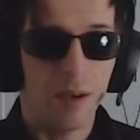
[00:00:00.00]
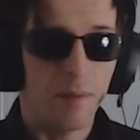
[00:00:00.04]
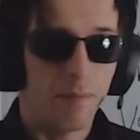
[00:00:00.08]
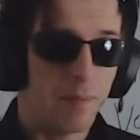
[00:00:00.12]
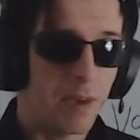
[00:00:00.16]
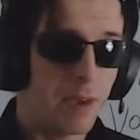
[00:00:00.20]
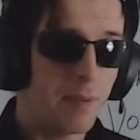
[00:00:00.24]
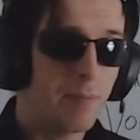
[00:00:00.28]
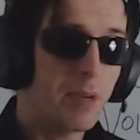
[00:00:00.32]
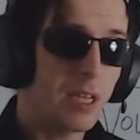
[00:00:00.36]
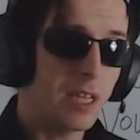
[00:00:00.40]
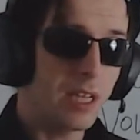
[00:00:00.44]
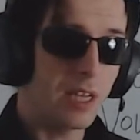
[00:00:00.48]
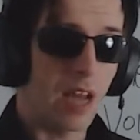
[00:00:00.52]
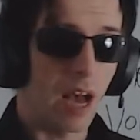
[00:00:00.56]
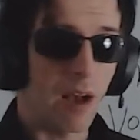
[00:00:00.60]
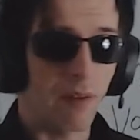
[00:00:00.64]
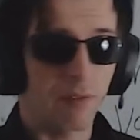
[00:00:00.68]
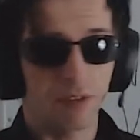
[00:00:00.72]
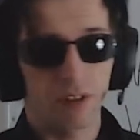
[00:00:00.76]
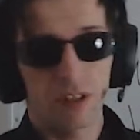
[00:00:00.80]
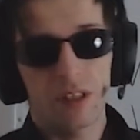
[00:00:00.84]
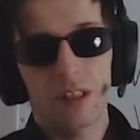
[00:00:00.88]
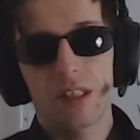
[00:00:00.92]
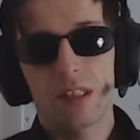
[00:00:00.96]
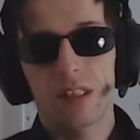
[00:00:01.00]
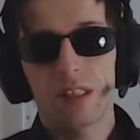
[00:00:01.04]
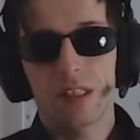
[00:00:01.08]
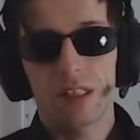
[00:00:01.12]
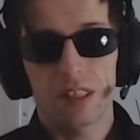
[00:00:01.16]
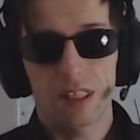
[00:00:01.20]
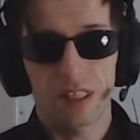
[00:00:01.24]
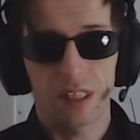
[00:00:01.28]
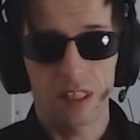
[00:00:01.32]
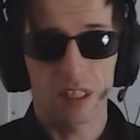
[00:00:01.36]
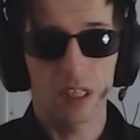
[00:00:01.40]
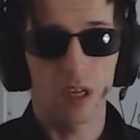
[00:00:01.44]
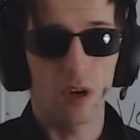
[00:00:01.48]
maybe enough to
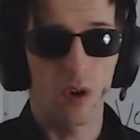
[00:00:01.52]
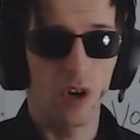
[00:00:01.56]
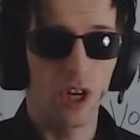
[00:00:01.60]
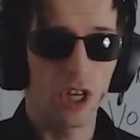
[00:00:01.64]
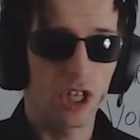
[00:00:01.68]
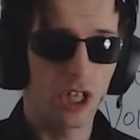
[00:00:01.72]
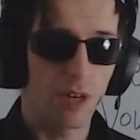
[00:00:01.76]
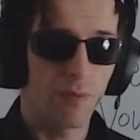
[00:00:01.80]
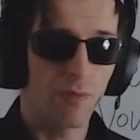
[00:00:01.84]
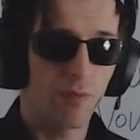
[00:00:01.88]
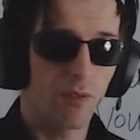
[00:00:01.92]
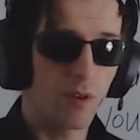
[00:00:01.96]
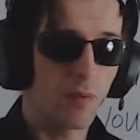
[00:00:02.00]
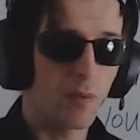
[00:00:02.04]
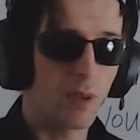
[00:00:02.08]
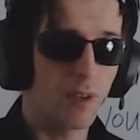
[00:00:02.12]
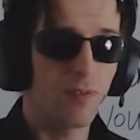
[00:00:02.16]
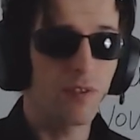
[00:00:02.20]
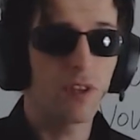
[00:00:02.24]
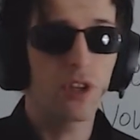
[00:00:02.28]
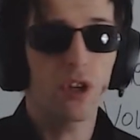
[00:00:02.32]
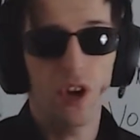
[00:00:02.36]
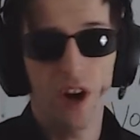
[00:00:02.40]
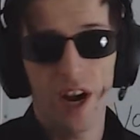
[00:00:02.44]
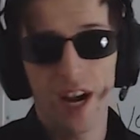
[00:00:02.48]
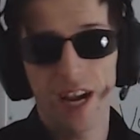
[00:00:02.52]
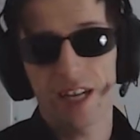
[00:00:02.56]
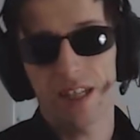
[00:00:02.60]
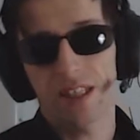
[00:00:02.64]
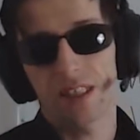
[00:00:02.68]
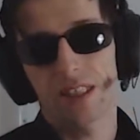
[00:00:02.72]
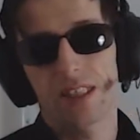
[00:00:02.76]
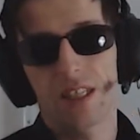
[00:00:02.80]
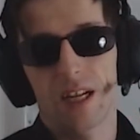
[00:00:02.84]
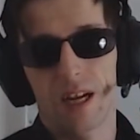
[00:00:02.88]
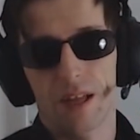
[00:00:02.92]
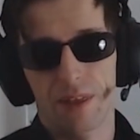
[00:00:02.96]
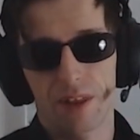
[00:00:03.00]
disencourage him from even trying to
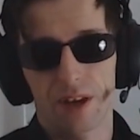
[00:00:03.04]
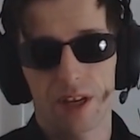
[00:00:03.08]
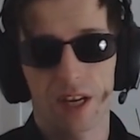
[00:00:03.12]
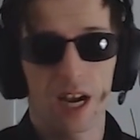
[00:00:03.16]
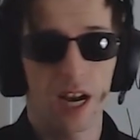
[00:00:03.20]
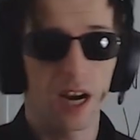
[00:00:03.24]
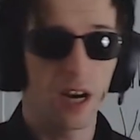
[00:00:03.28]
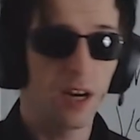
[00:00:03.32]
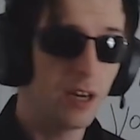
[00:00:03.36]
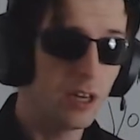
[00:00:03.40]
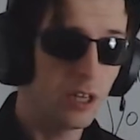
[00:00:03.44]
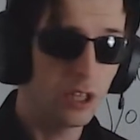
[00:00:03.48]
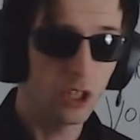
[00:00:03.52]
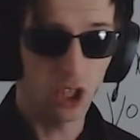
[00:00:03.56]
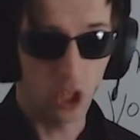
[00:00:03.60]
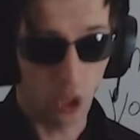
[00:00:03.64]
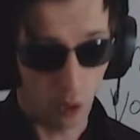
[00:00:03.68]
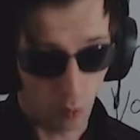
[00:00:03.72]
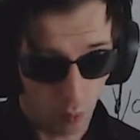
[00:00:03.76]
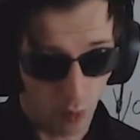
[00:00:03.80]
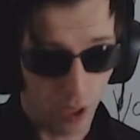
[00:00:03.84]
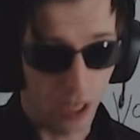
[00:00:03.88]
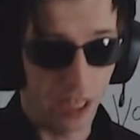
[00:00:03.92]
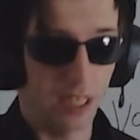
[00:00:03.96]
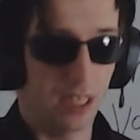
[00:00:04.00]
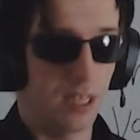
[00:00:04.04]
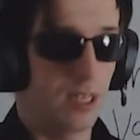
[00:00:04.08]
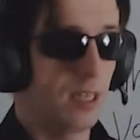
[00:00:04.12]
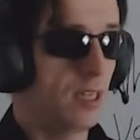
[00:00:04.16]
start the car. You'll win.